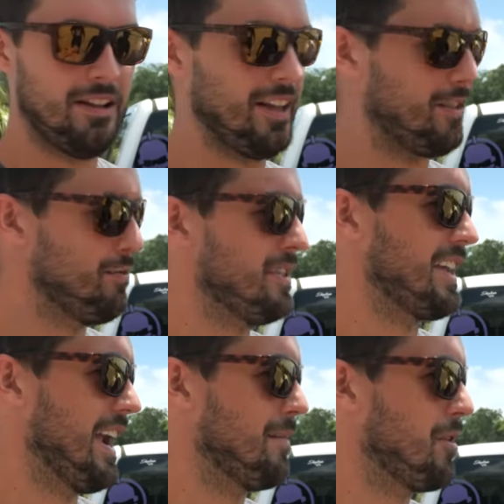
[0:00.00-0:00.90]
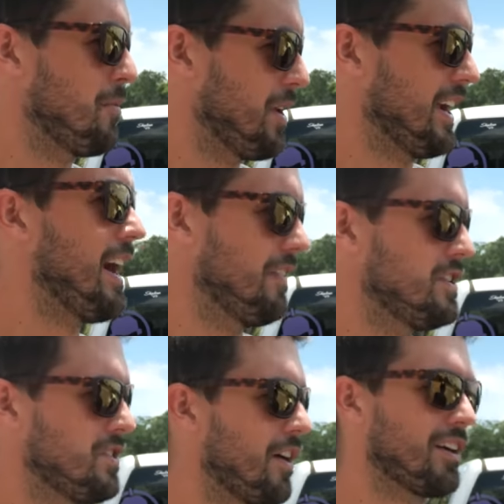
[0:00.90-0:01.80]
like, through the camera, when it got in the
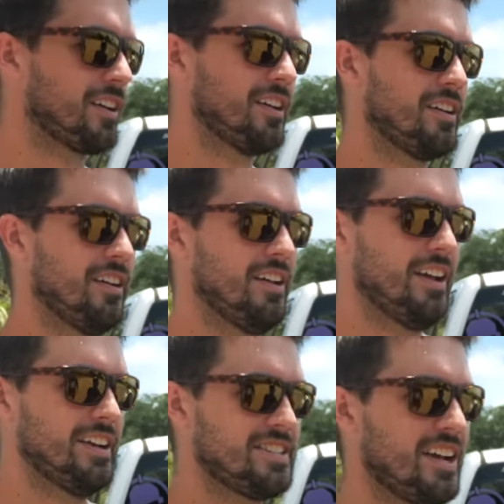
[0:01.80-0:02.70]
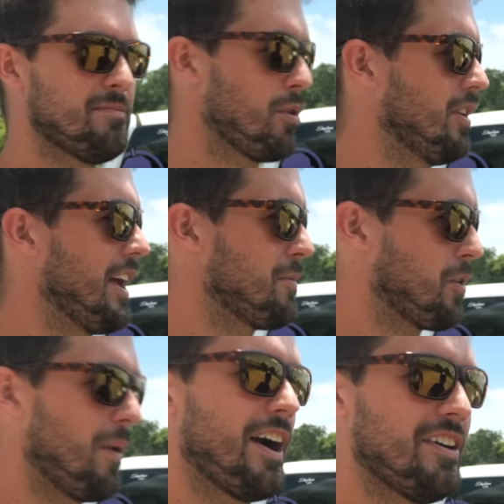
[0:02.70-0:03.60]
dark, it said more light
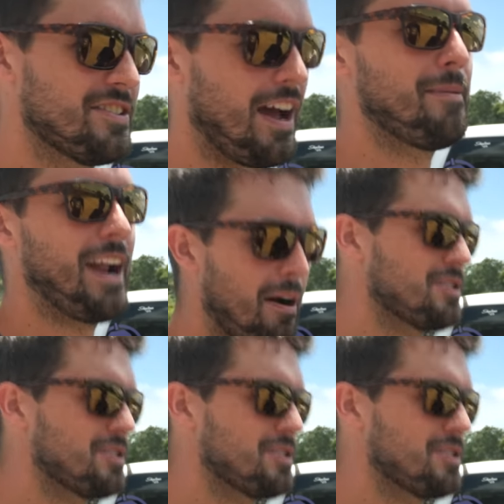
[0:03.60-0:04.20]
required. So, I mean, I